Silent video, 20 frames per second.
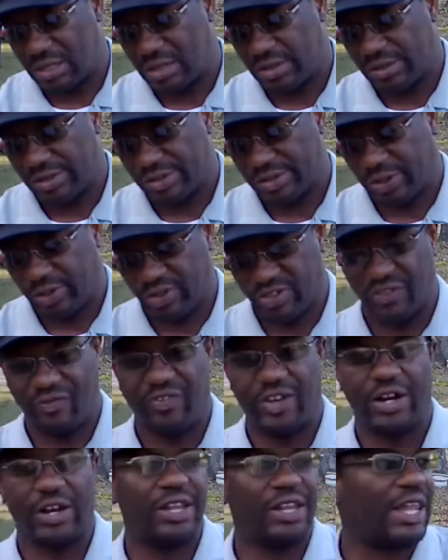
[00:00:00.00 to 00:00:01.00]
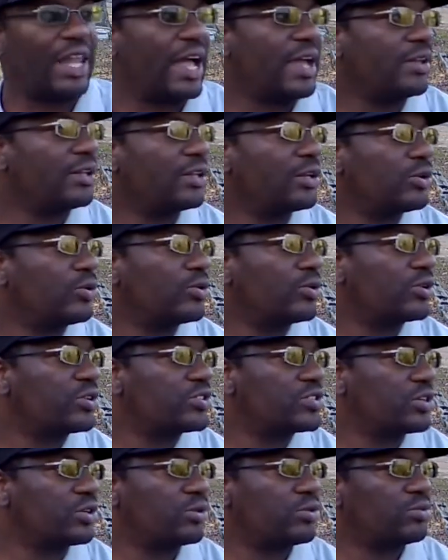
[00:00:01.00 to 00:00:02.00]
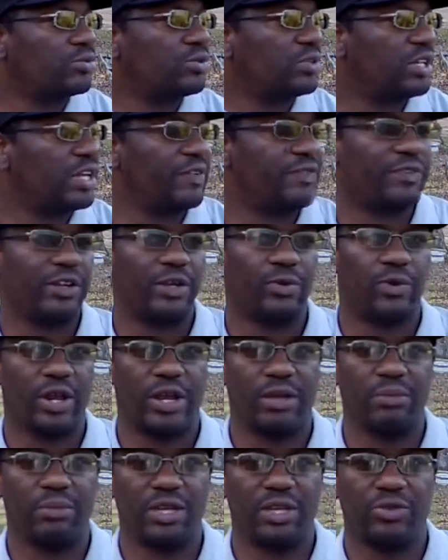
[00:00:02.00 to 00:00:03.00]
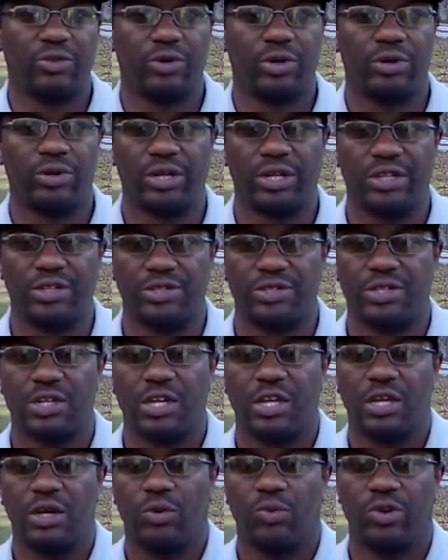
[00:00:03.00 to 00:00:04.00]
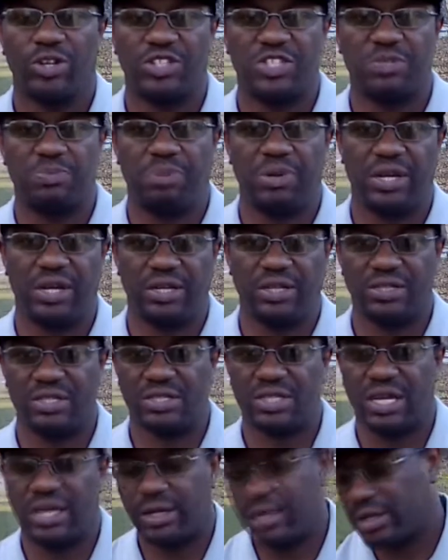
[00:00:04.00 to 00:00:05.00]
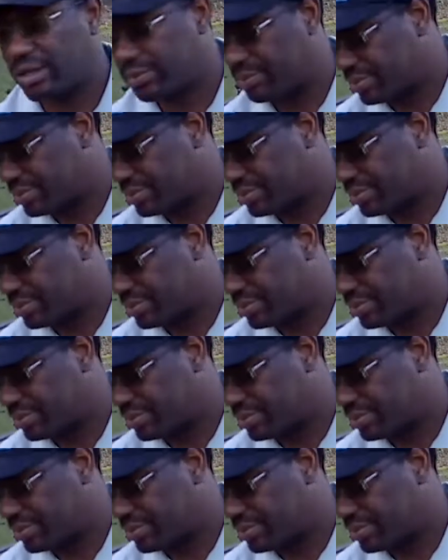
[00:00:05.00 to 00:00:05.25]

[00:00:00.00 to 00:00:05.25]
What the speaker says: So it's a very light lure. So definitely recommend throwing this with a spinning setup.